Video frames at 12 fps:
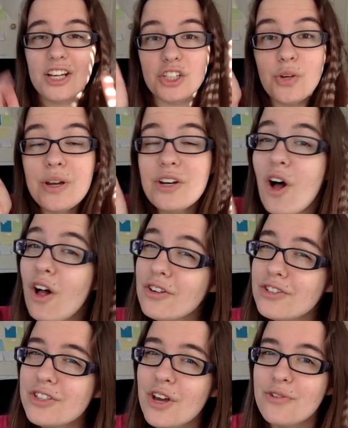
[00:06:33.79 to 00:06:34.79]
You can
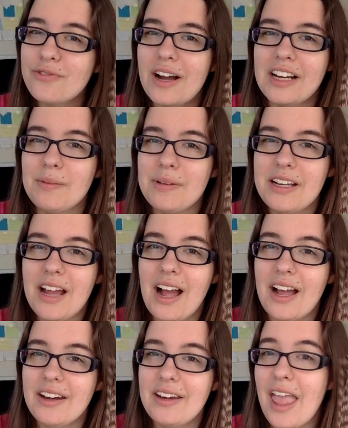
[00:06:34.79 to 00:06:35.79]
also find me
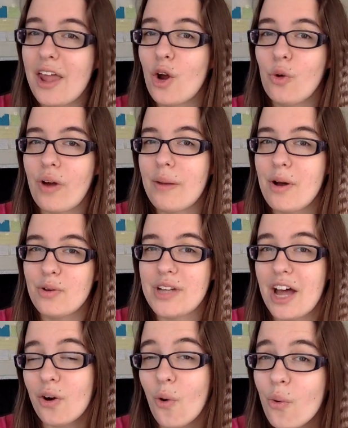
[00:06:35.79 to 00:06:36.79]
on
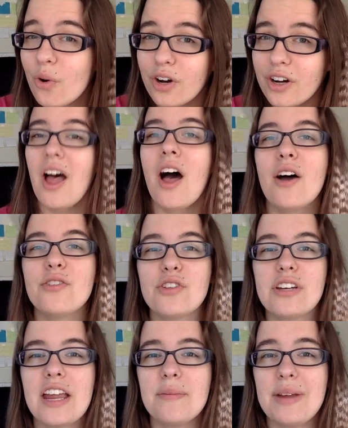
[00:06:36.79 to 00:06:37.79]
nanowrimo.org under the name